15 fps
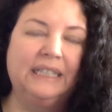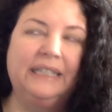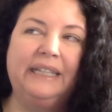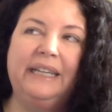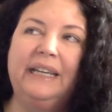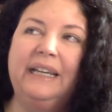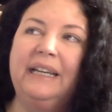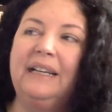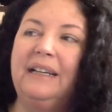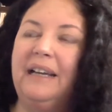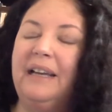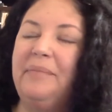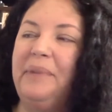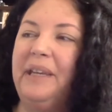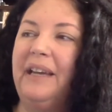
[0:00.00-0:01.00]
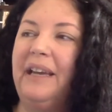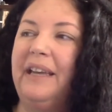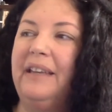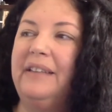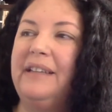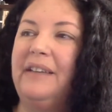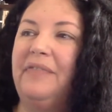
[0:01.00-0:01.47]
Yeah,
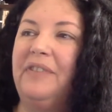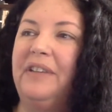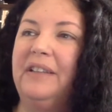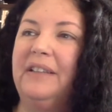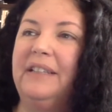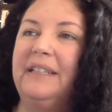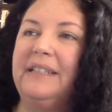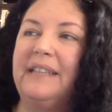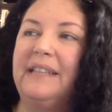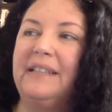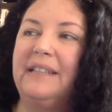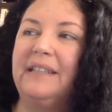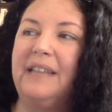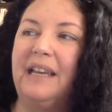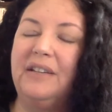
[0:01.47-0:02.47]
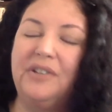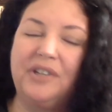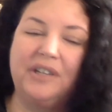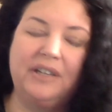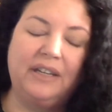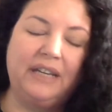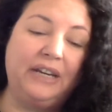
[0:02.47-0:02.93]
I definitely sense a
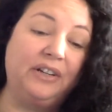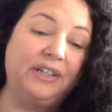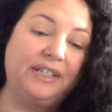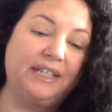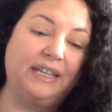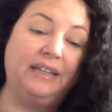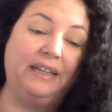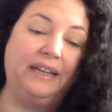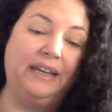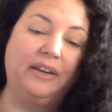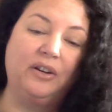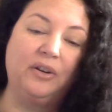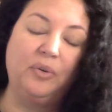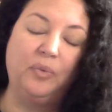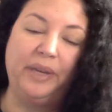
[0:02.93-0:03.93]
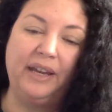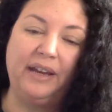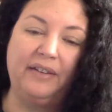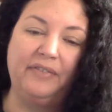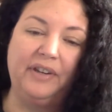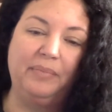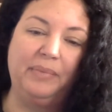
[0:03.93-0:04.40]
tension here in San Diego. We
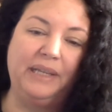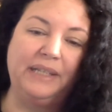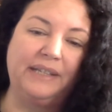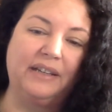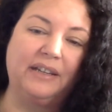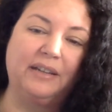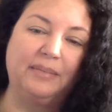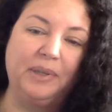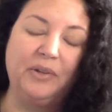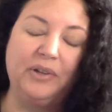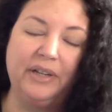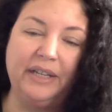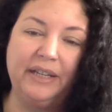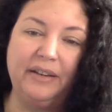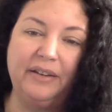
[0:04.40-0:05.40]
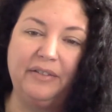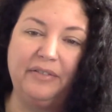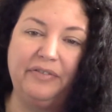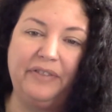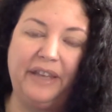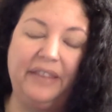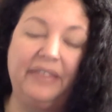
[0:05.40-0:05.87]
have an amazing community of
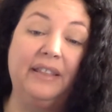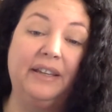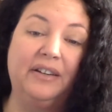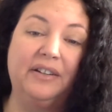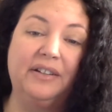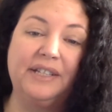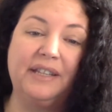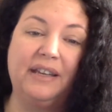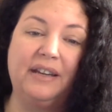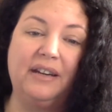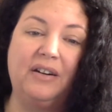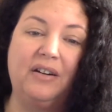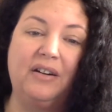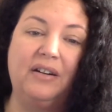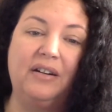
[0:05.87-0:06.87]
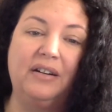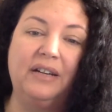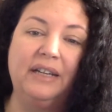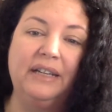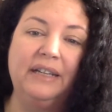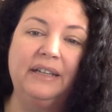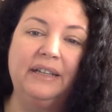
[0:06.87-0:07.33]
faith leaders that are
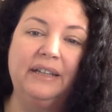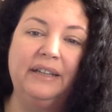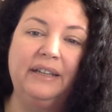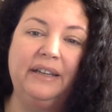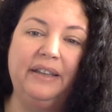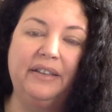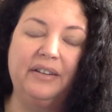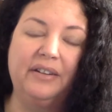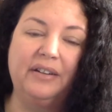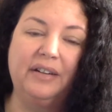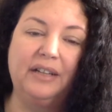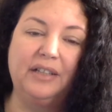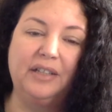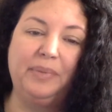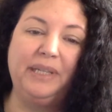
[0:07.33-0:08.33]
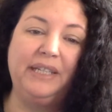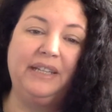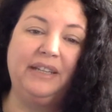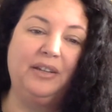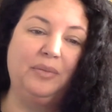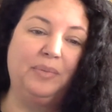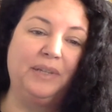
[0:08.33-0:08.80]
either
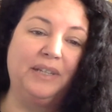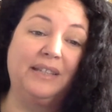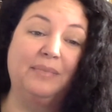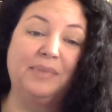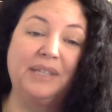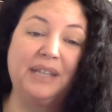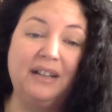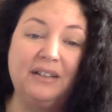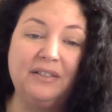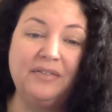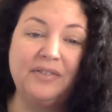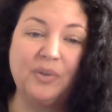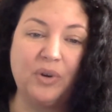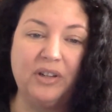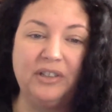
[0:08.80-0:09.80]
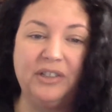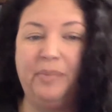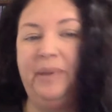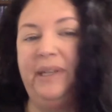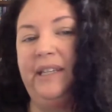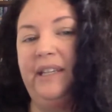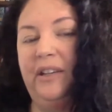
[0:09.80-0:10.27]
LGBTQ plus themselves or
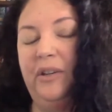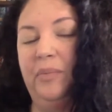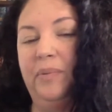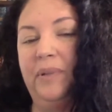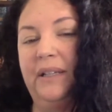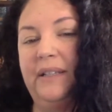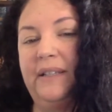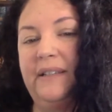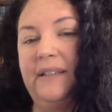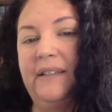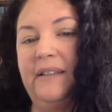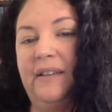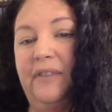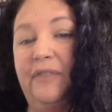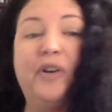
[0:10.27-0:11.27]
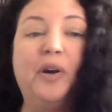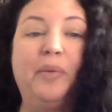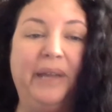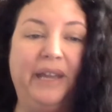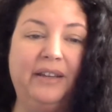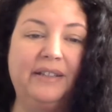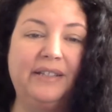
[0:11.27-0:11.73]
LGBTQ plus affirming.